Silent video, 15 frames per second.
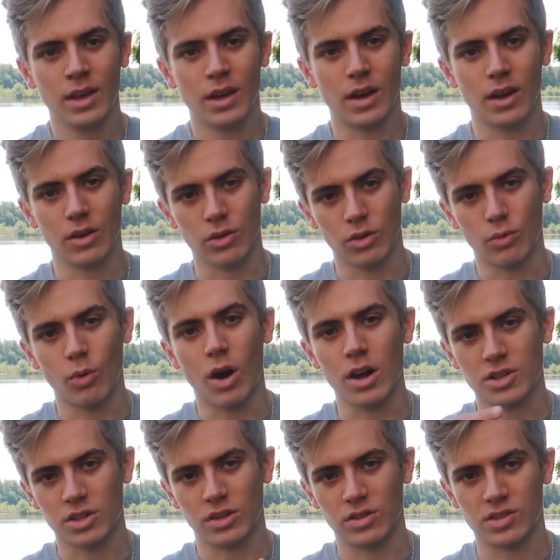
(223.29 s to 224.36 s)
or the
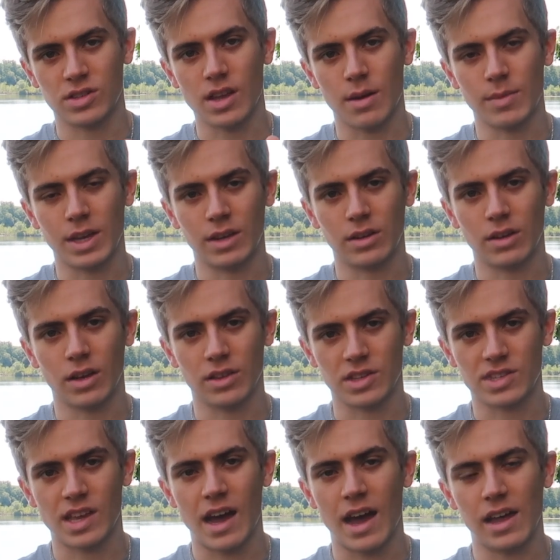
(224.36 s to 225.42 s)
washers, on the
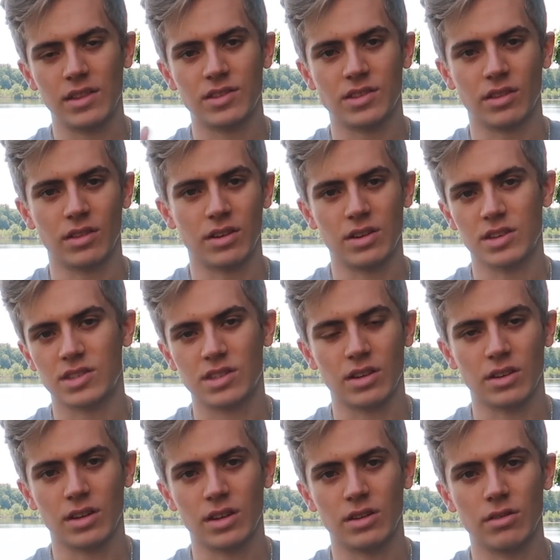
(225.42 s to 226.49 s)
side, so they just sell
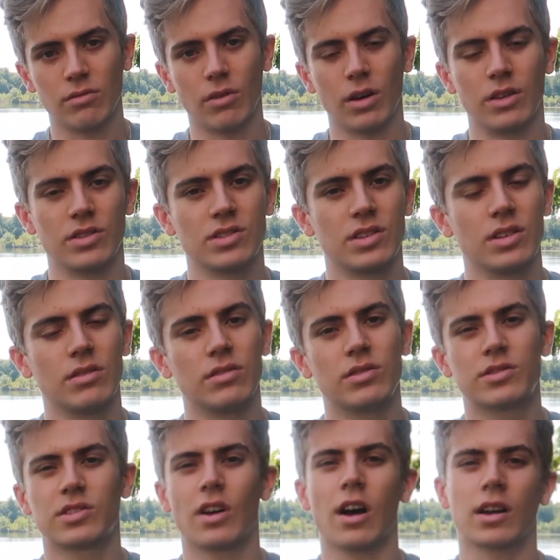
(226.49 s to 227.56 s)
you a new one, so you'd
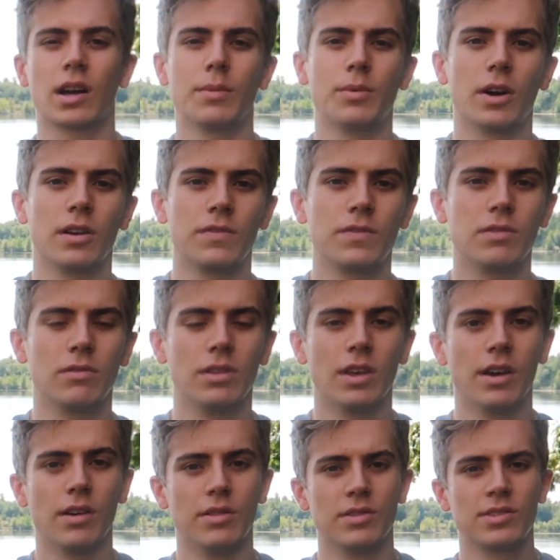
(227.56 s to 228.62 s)
stock up on a few of
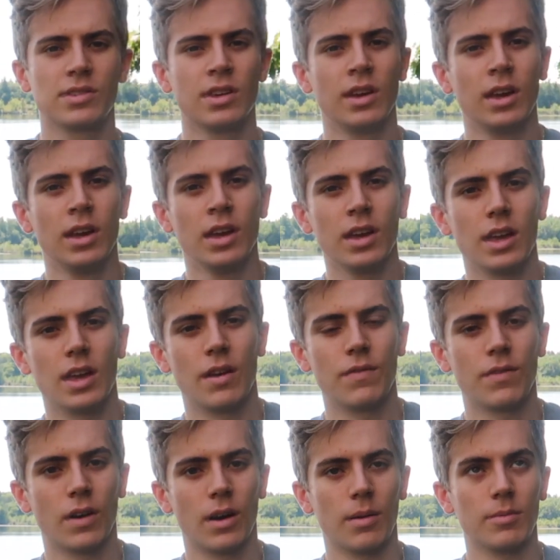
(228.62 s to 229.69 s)
those
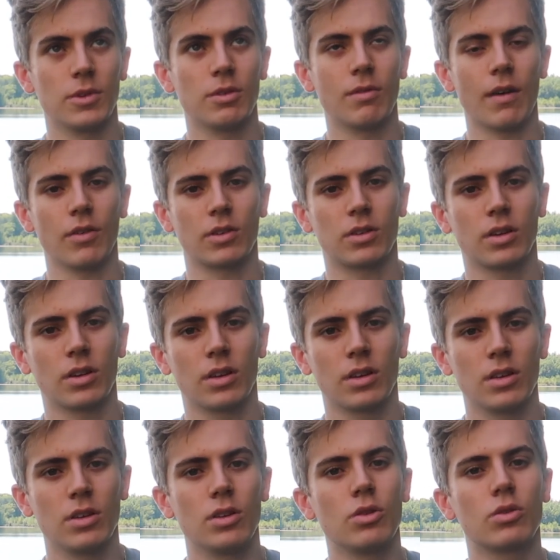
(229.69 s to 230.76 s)
if
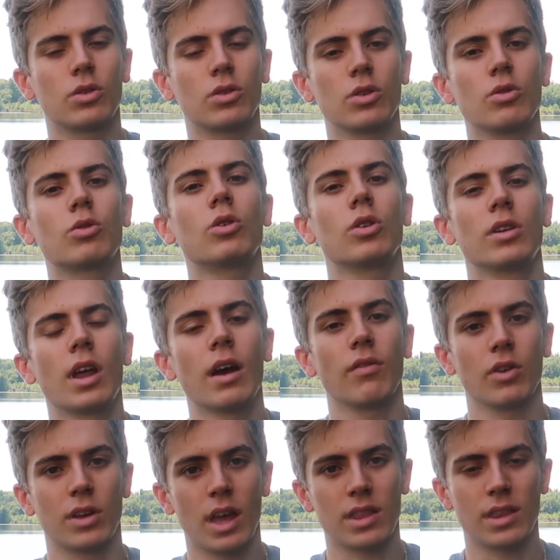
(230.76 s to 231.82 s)
you couldn't
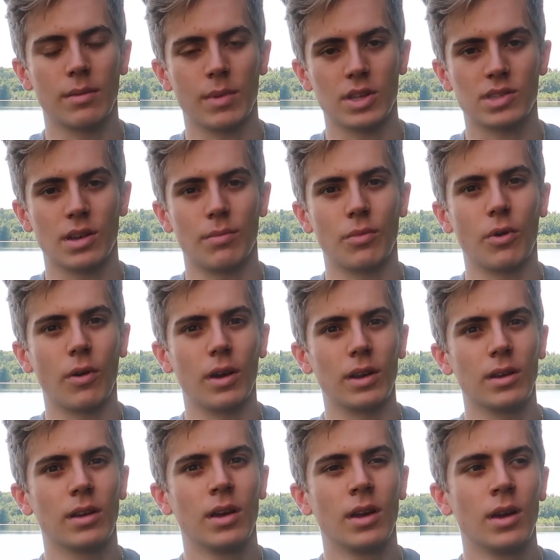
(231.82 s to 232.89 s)
ever get them at some
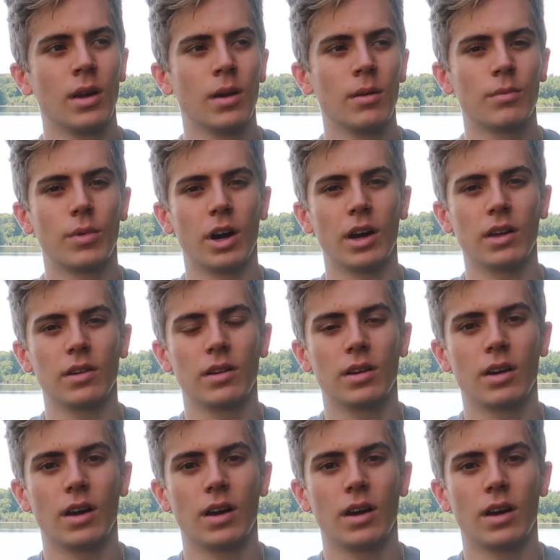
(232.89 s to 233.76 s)
point. But